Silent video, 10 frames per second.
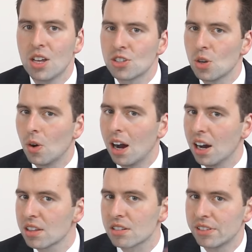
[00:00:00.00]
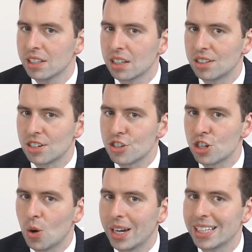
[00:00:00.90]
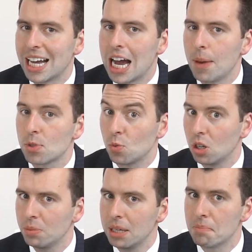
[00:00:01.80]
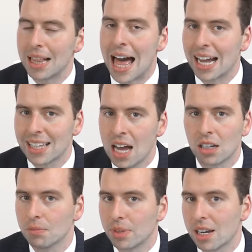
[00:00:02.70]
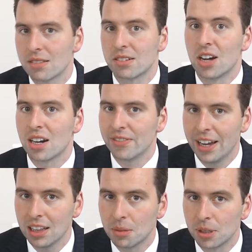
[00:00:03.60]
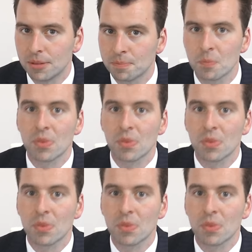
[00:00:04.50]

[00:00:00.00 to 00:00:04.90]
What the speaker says: so other realtors' showing times will be blacked out because they're not available.